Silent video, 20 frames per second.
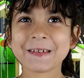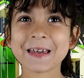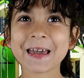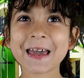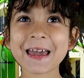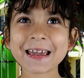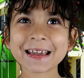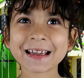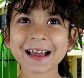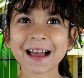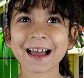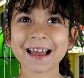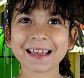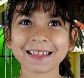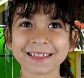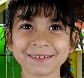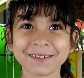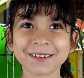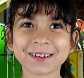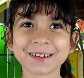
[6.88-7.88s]
Hey
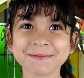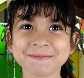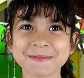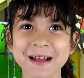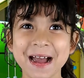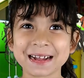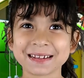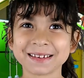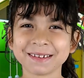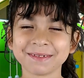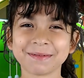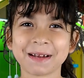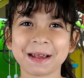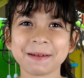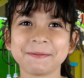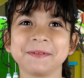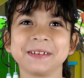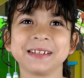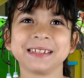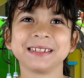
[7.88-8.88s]
guys, welcome back to my
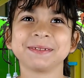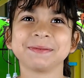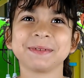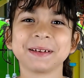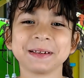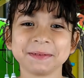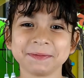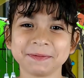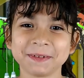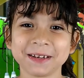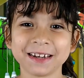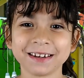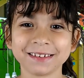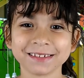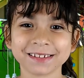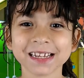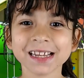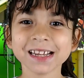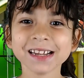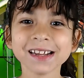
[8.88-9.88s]
fun surprise videos.